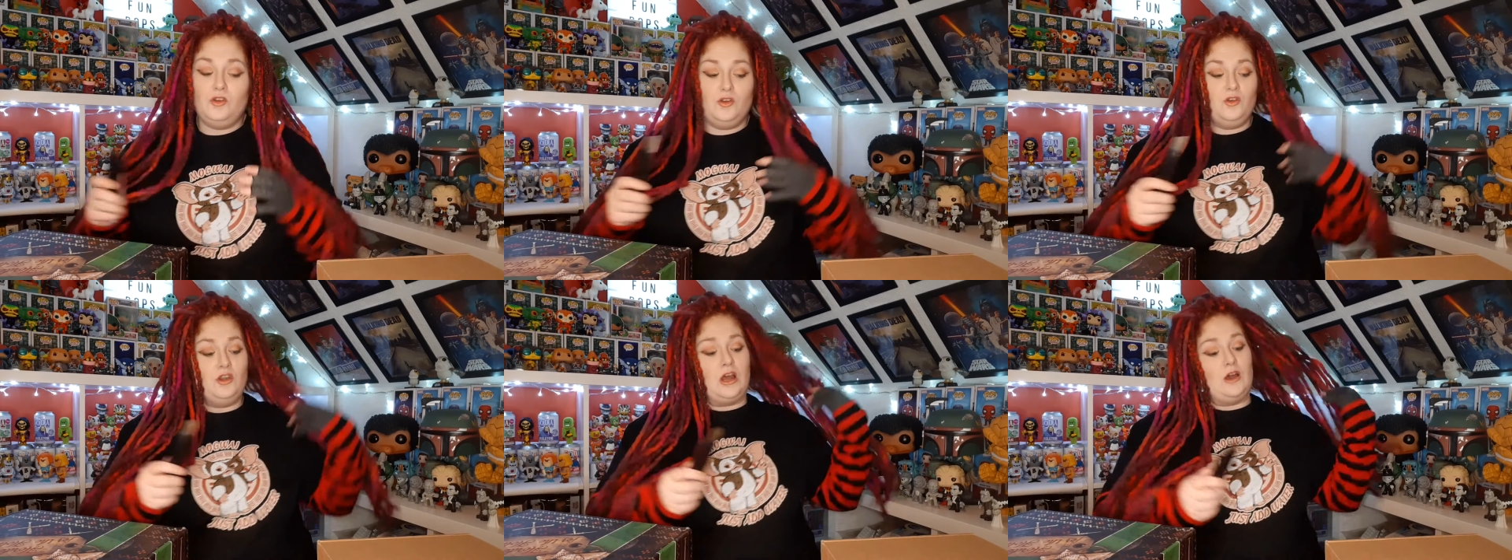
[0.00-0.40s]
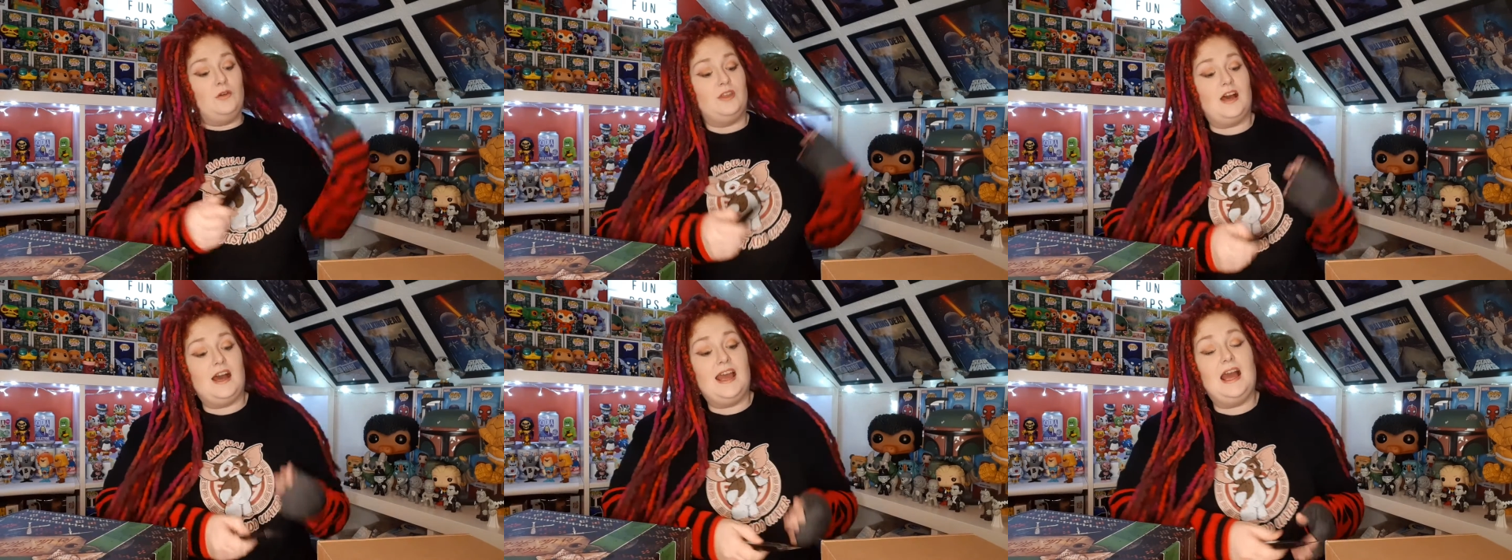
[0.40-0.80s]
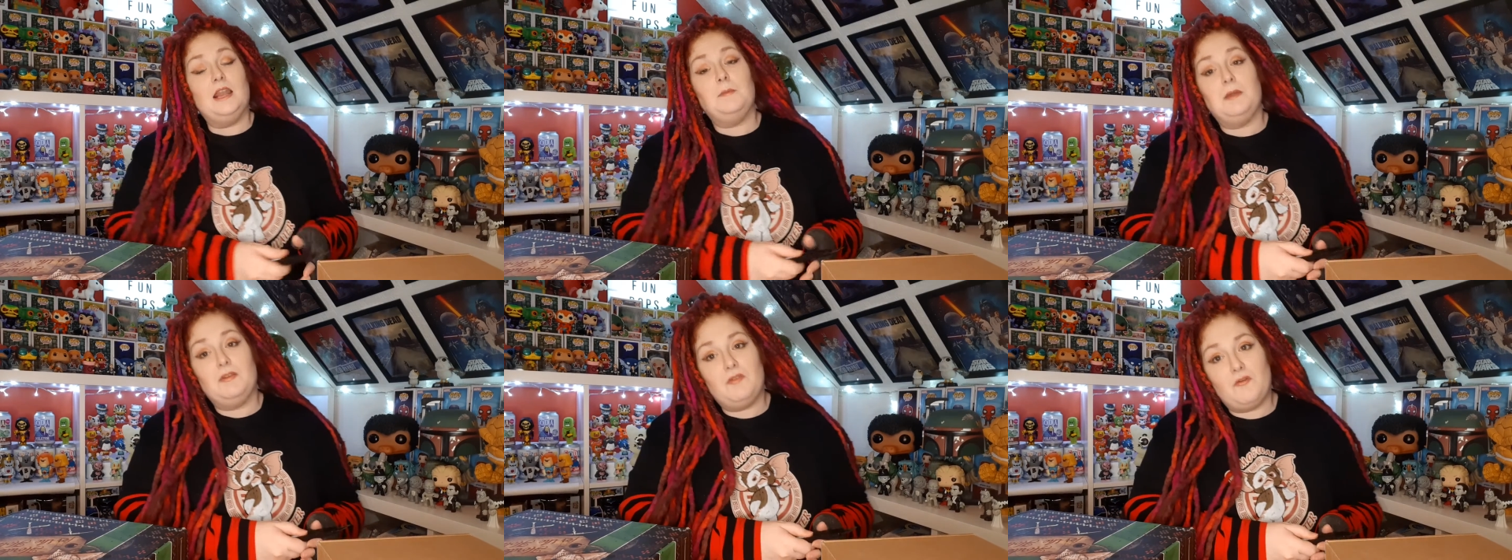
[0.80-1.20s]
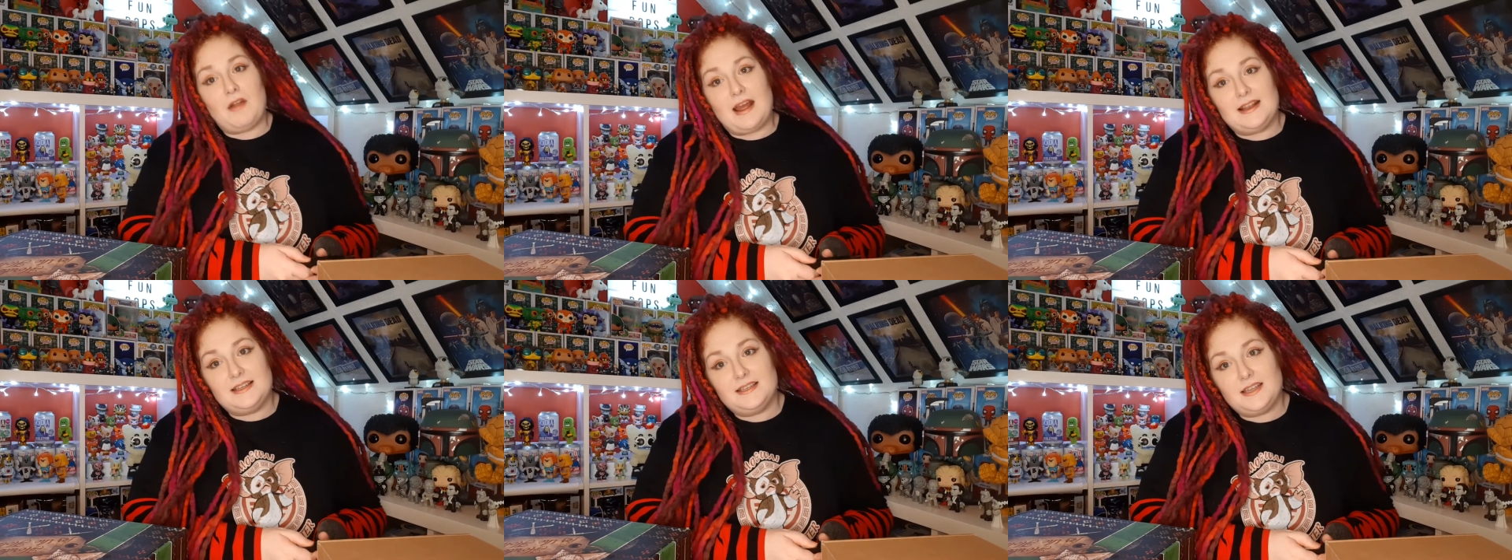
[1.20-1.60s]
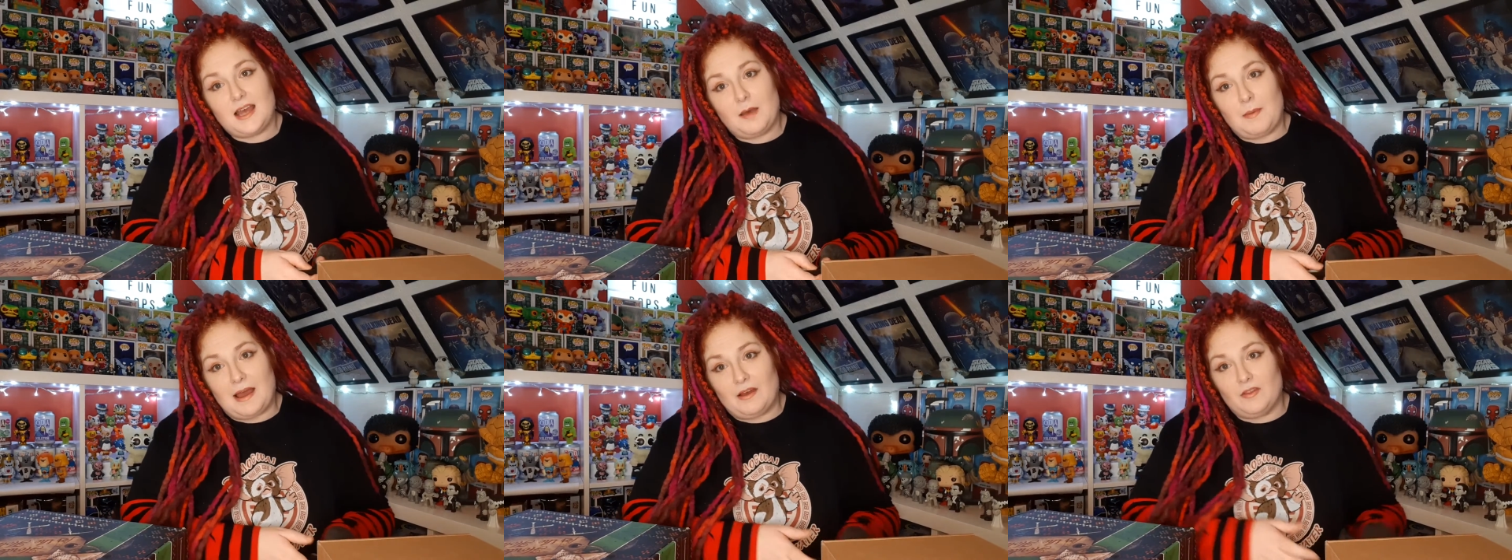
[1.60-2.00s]
know that I had a bit of a rant
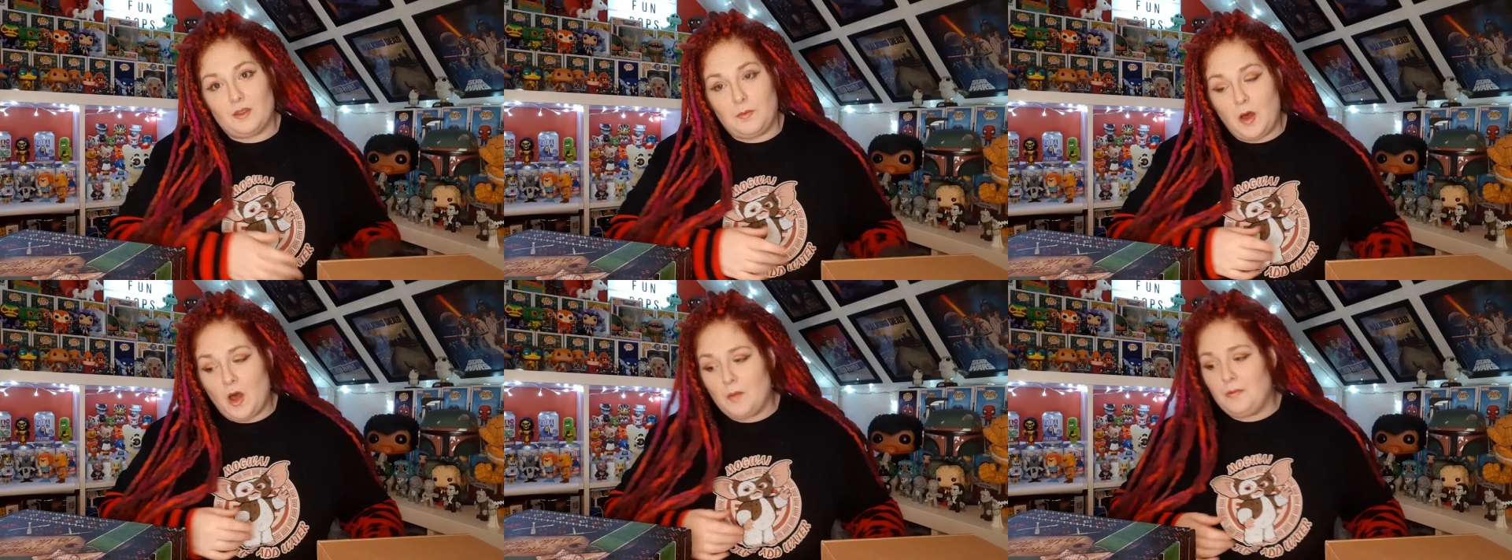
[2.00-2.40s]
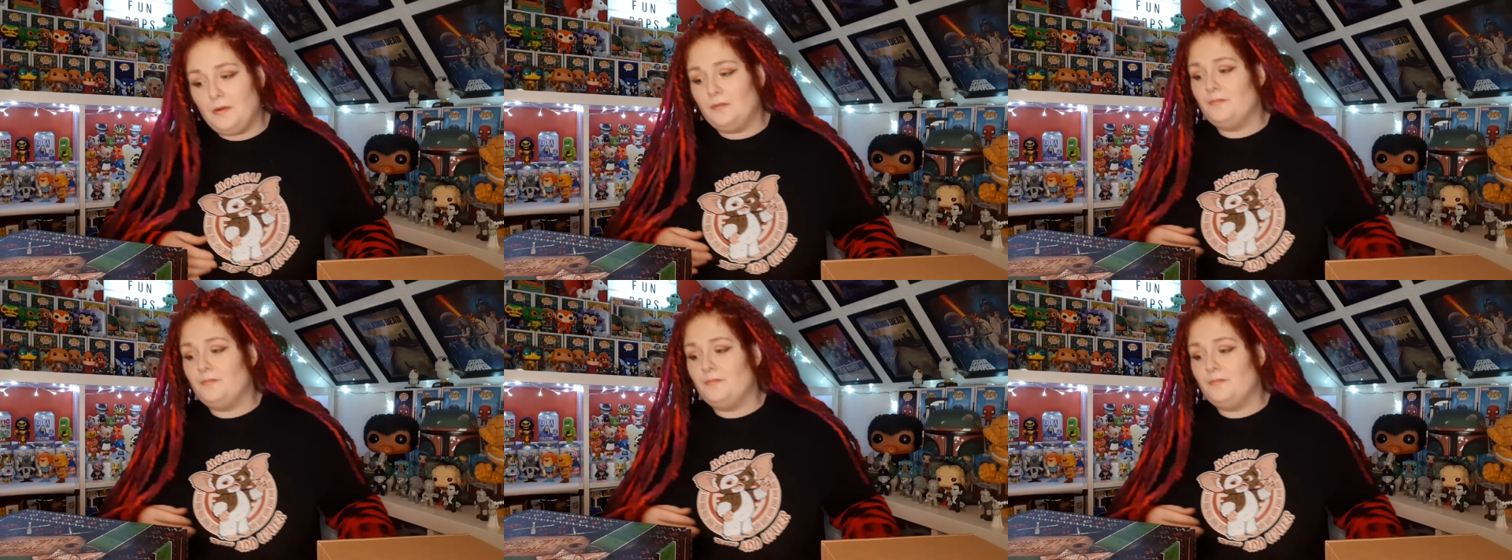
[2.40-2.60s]
about the pop.